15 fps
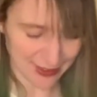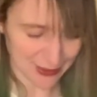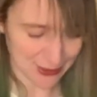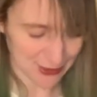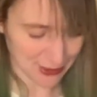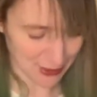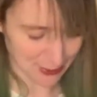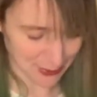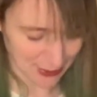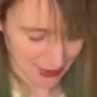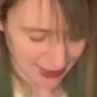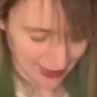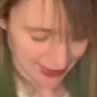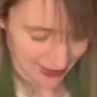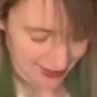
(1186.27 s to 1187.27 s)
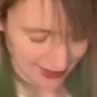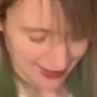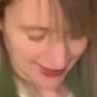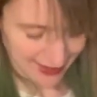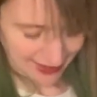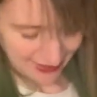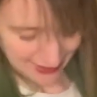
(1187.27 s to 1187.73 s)
so pretty.
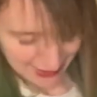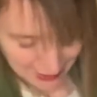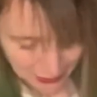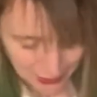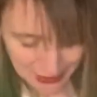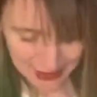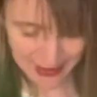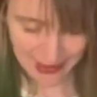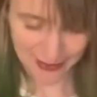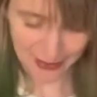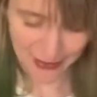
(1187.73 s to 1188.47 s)
Like, look, they're